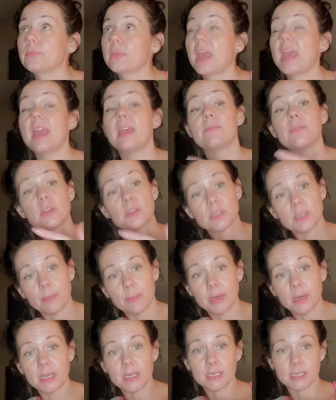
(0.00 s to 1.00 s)
if there's
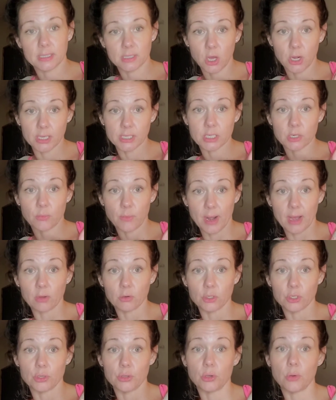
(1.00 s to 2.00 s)
somebody dishonest
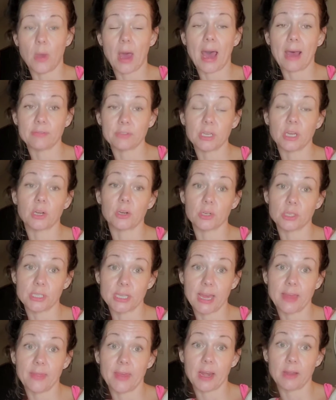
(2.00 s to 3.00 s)
around you, you have to
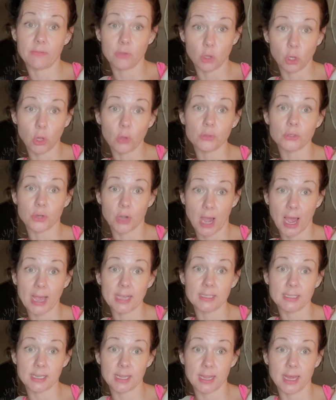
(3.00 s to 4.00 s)
understand that if you close your
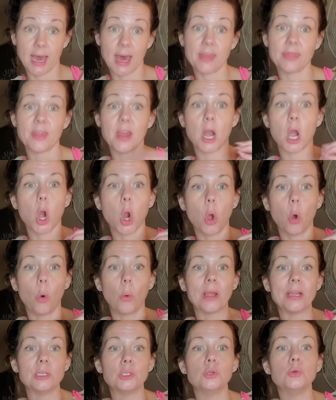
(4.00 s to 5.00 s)
eyes to that, they're
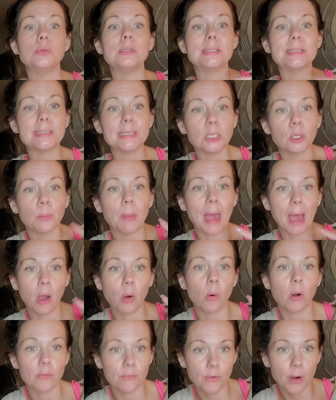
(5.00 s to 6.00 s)
going to steal
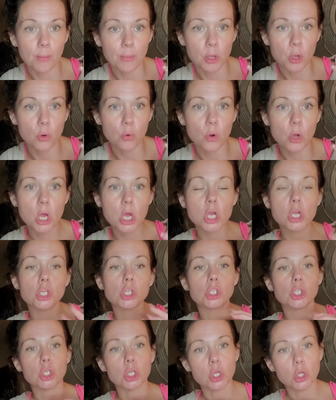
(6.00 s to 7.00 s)
power from you.
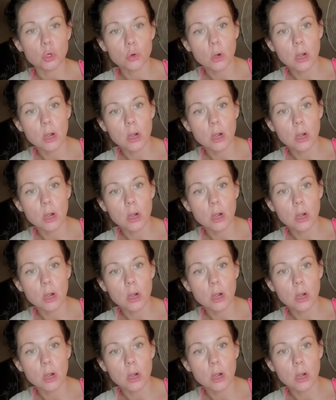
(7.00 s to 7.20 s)
So you're